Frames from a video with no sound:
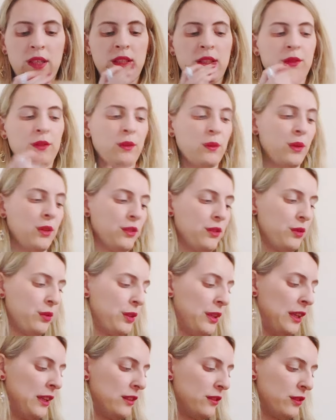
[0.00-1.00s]
if you want
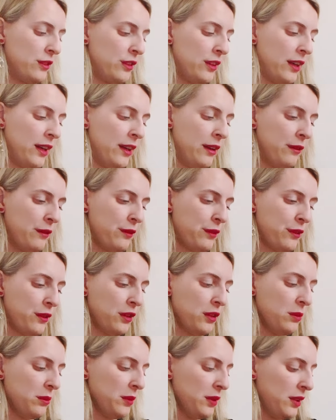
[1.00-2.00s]
to answer I am
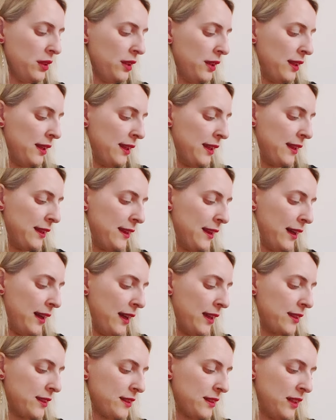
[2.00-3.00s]
from,
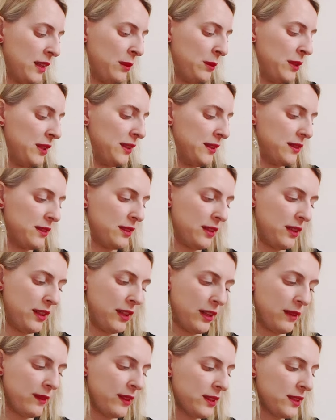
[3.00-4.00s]
ja sam iz
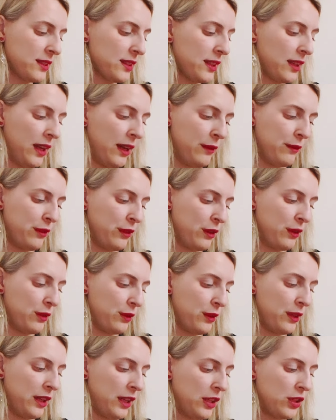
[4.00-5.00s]
Hrvatske, I'm from
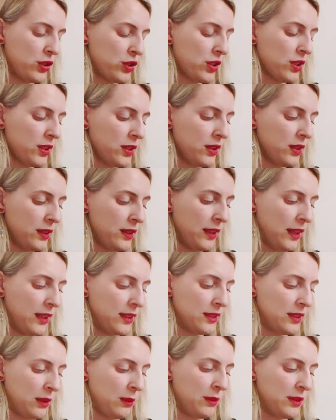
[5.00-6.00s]
Croatia, ja
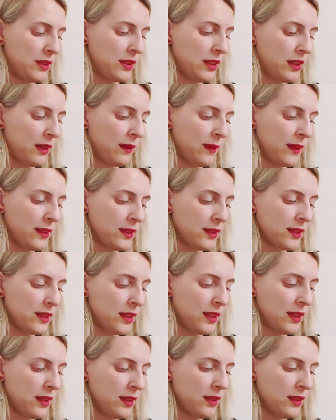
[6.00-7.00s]
sam iz
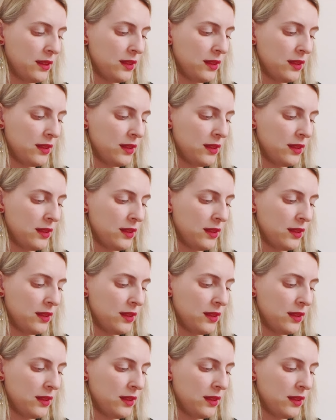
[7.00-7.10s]
Hrvatske,